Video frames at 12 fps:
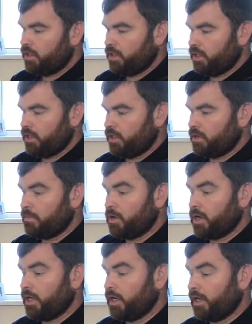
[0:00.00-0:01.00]
in
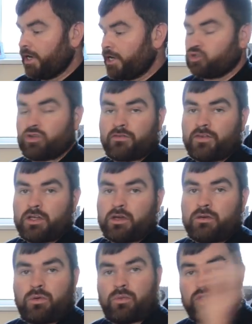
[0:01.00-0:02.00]
my Latrigg video,
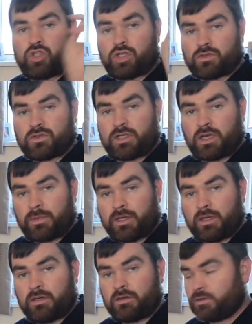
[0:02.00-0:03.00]
which you can see up
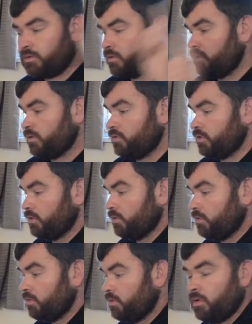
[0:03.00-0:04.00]
here. So
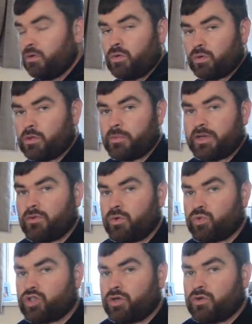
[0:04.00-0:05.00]
all of the
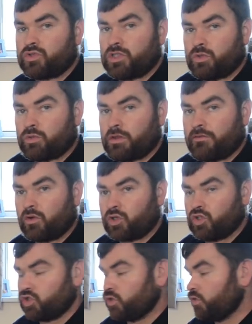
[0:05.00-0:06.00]
B-roll shots and all of the
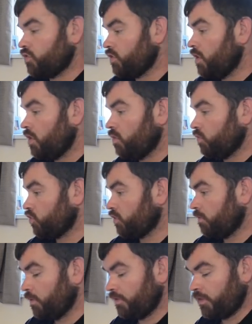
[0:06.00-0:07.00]
vlogging shots were
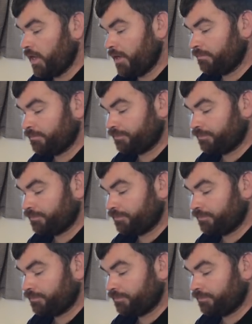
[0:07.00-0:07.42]
shot with that.